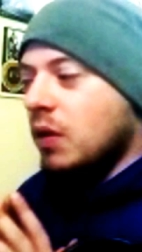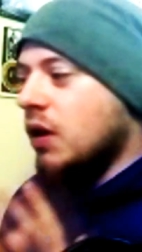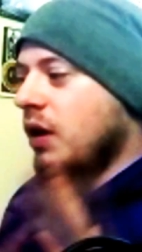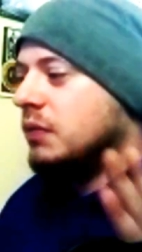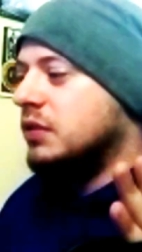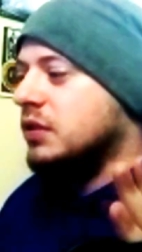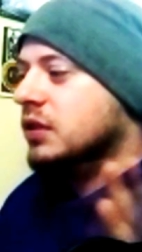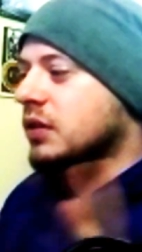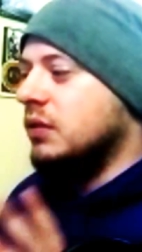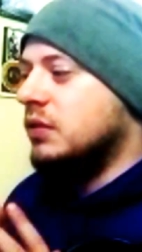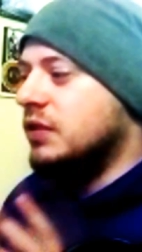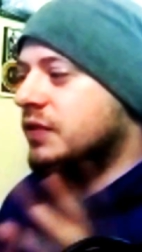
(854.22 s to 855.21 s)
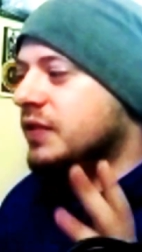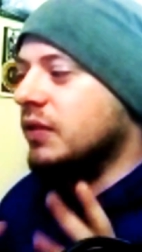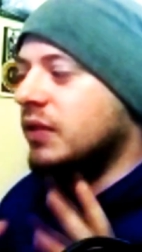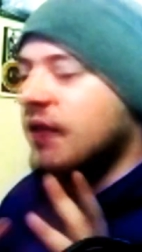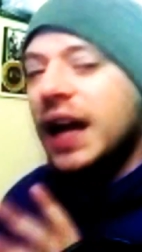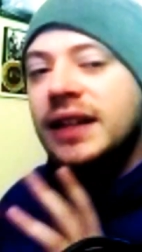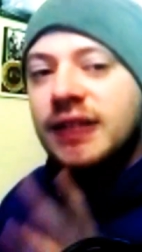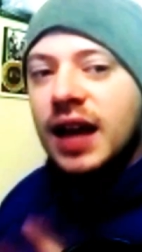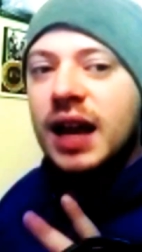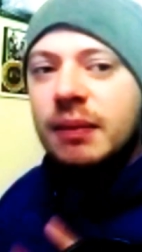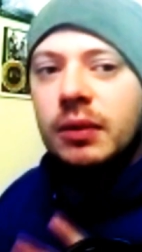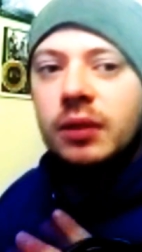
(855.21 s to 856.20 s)
of what I'm going to do to fill
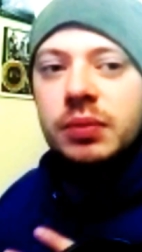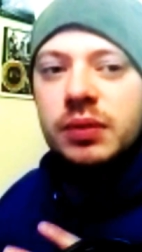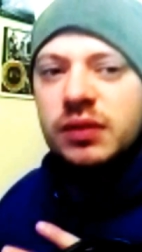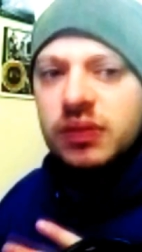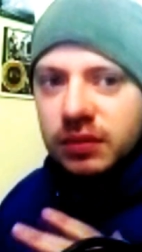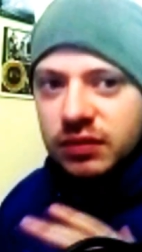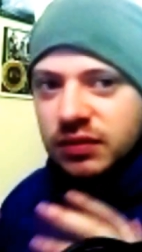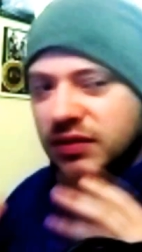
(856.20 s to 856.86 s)
that time up.